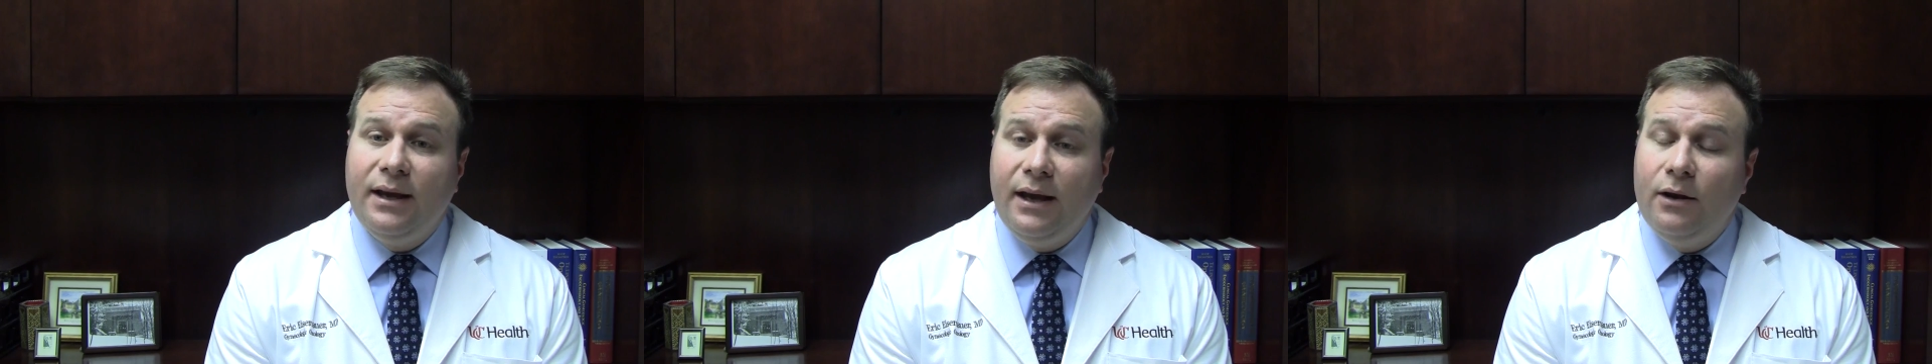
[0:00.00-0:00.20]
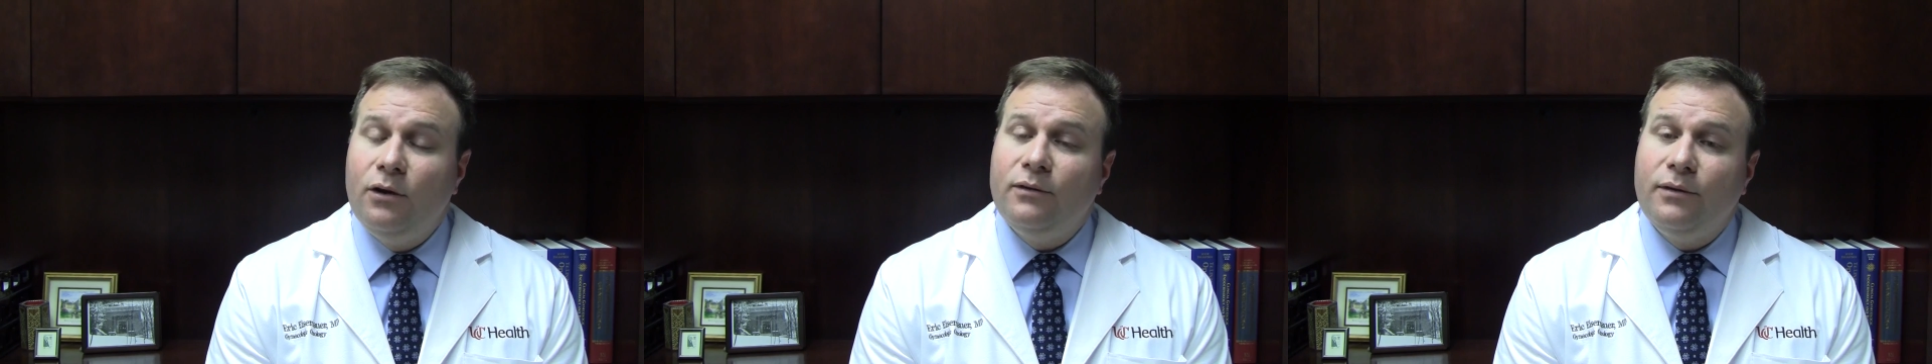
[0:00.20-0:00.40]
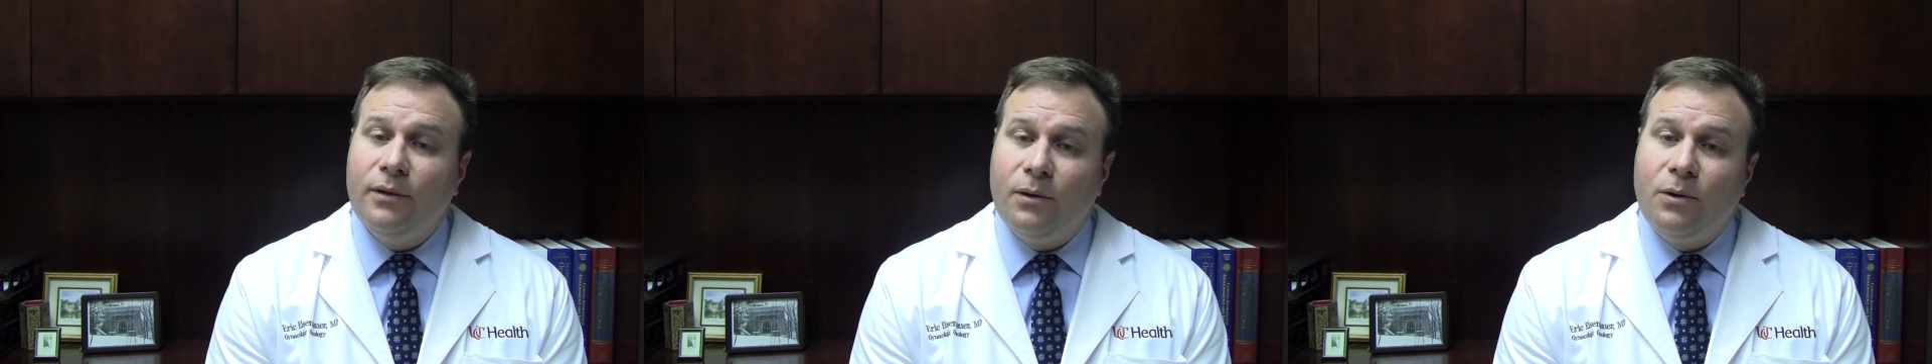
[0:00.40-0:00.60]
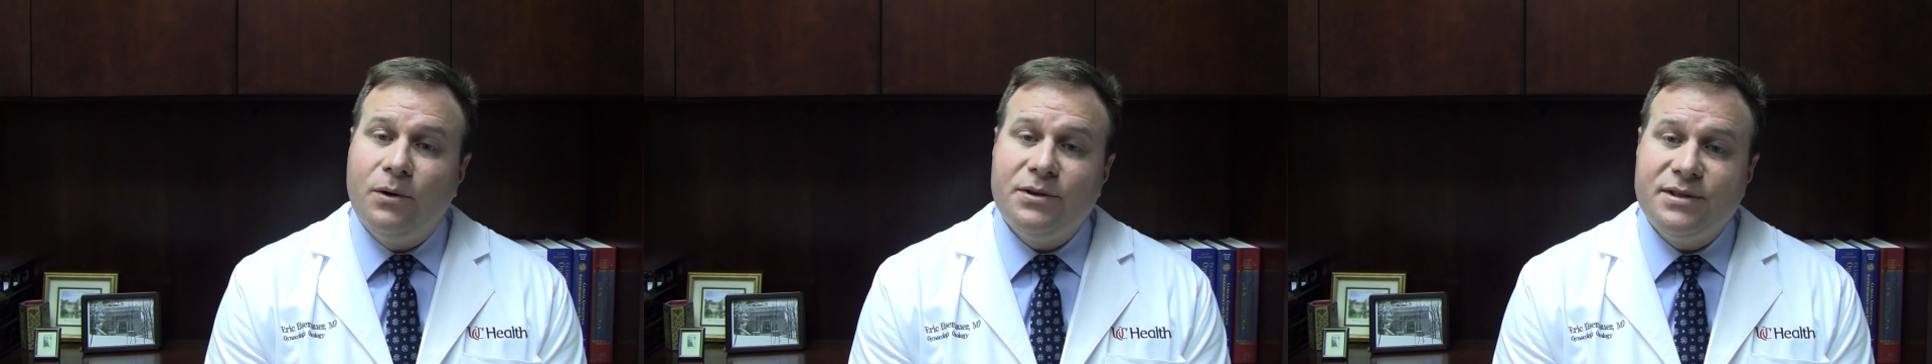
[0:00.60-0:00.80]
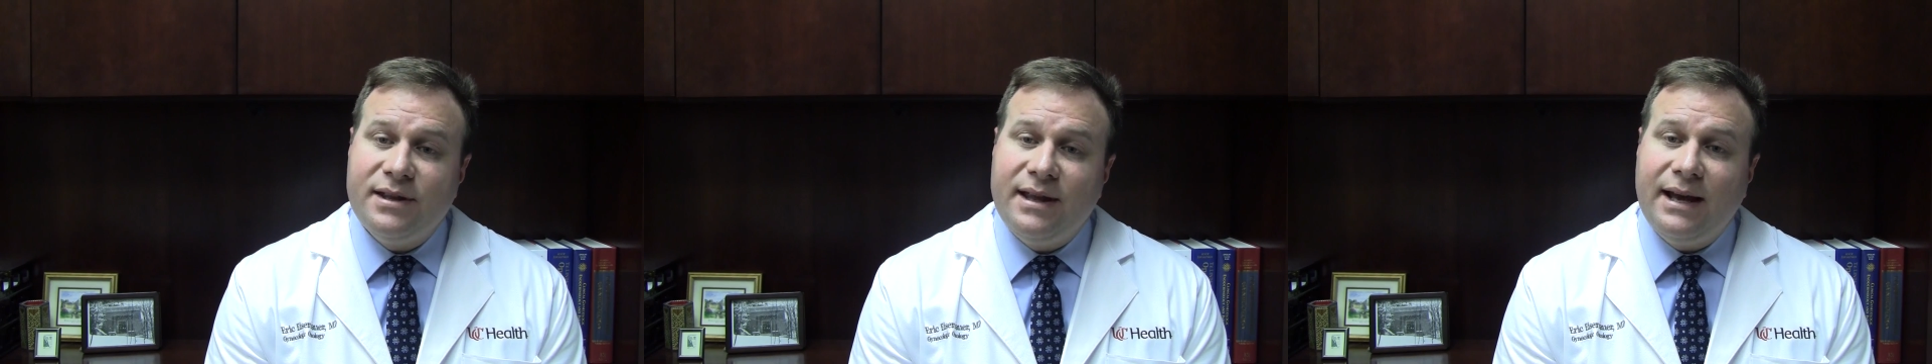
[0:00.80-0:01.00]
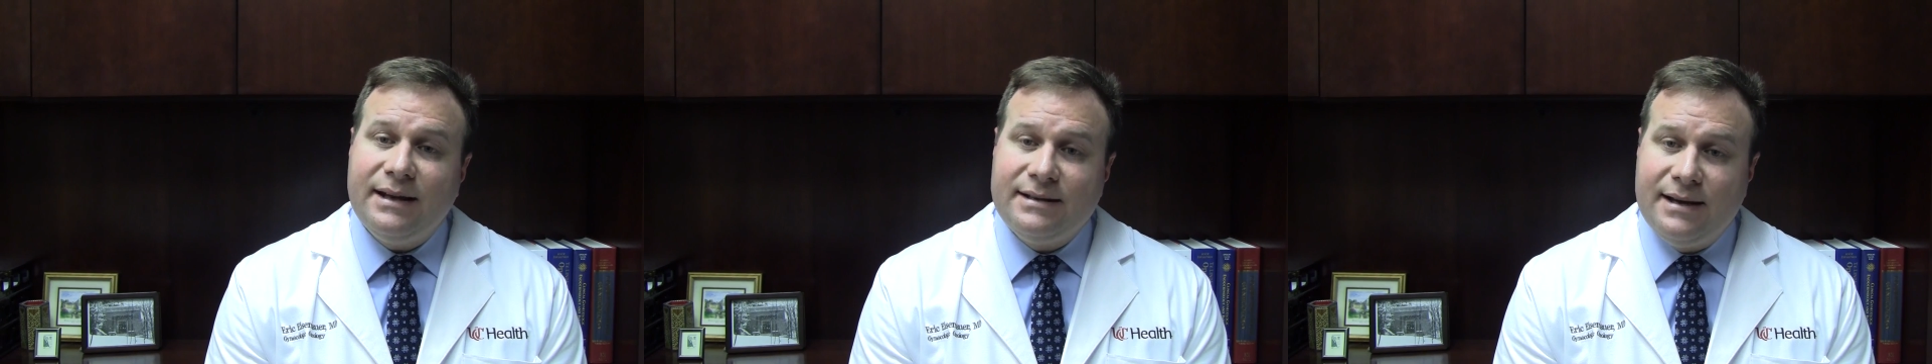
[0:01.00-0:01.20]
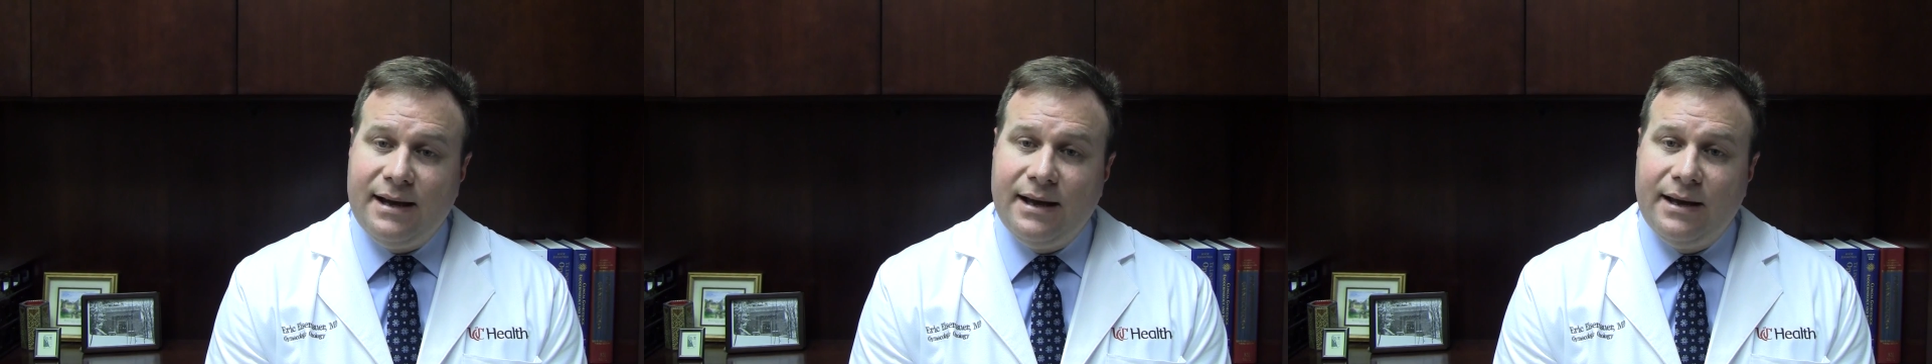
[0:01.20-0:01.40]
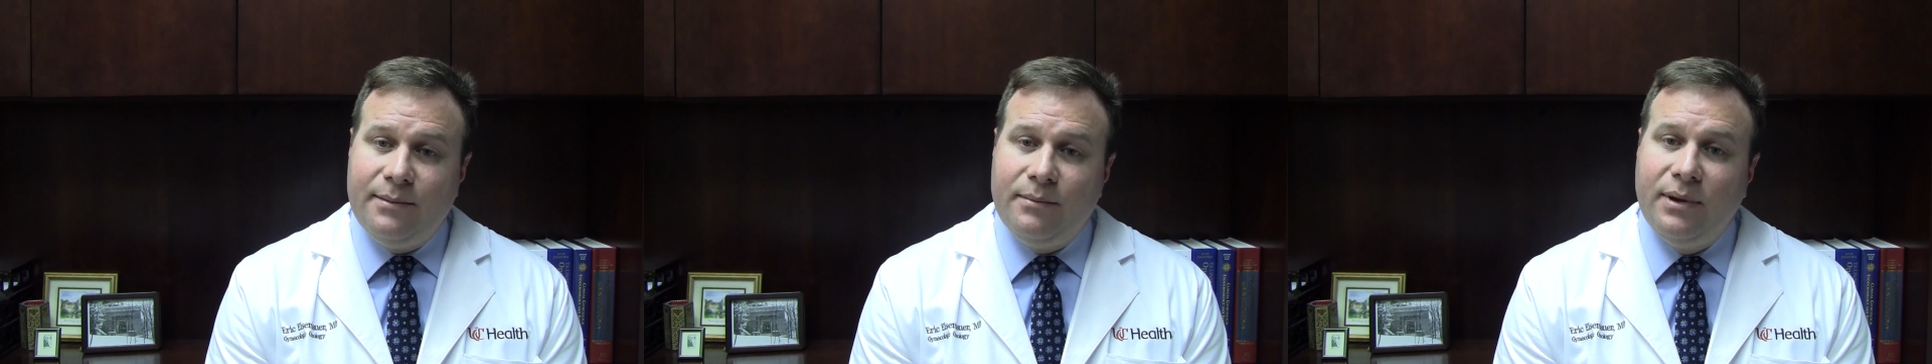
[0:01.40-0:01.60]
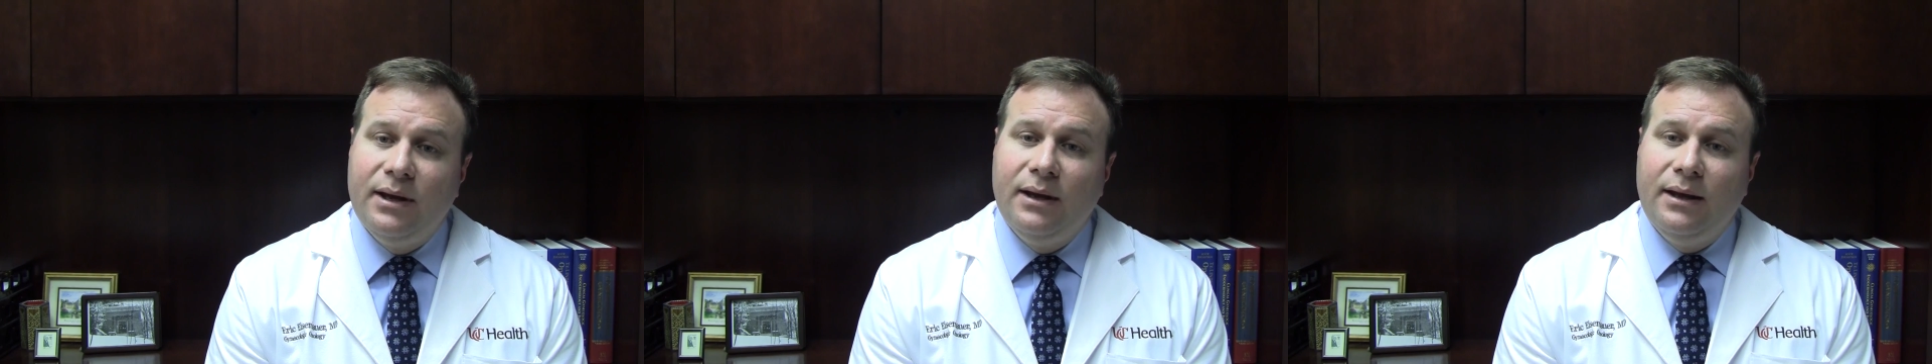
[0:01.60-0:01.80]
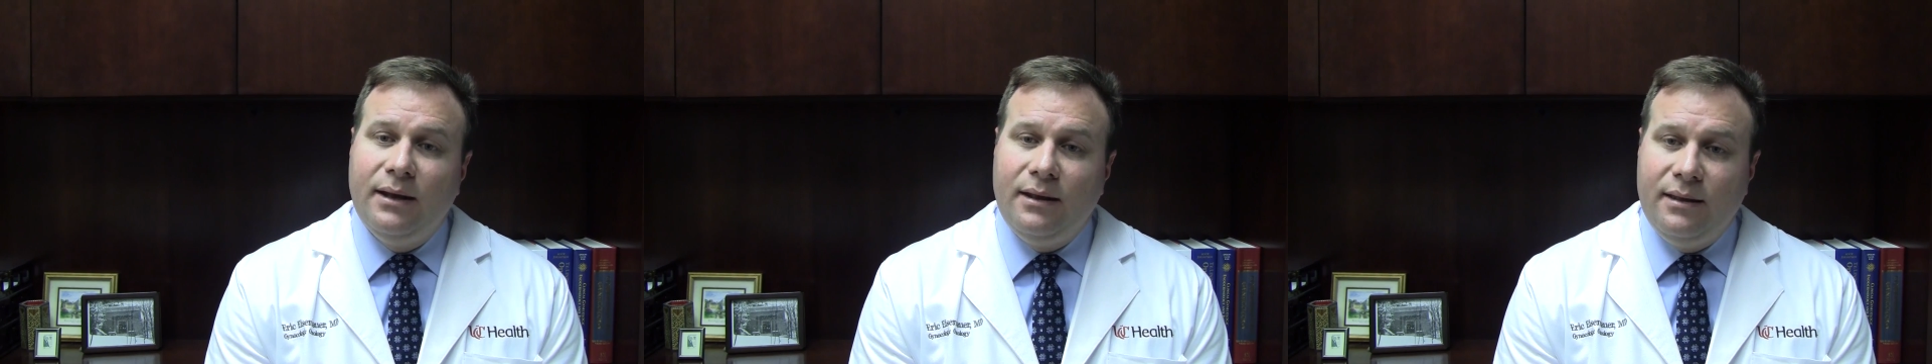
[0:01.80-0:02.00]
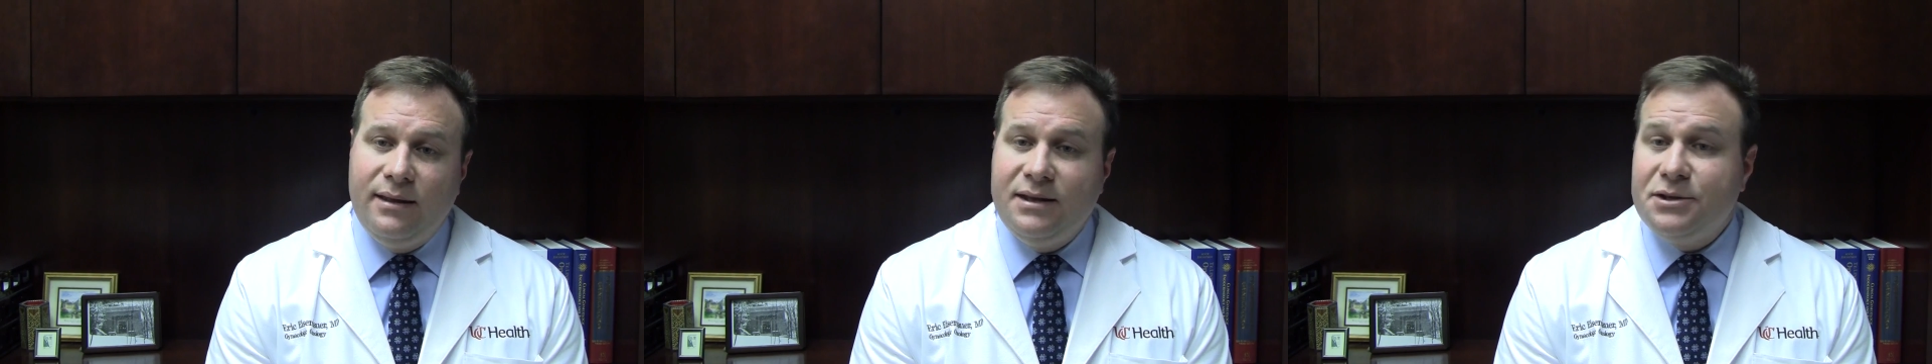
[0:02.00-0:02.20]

And over the course of that time,